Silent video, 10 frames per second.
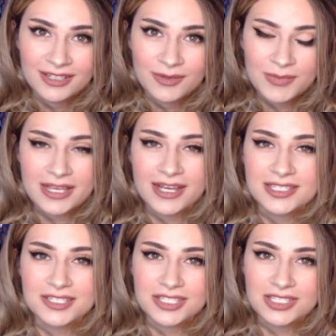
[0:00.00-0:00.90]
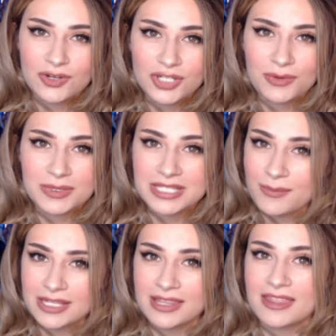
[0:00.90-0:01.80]
because it's associated with
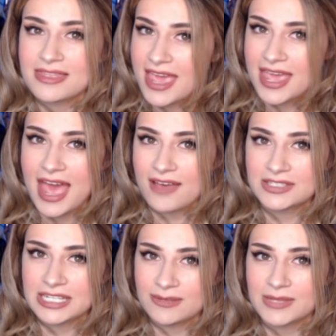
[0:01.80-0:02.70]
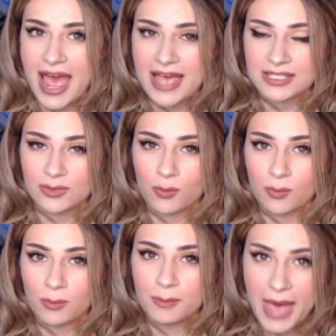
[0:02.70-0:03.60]
somebody that they have deemed as
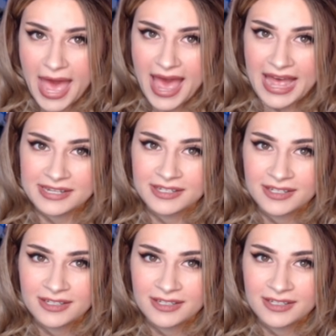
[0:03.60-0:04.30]
bad,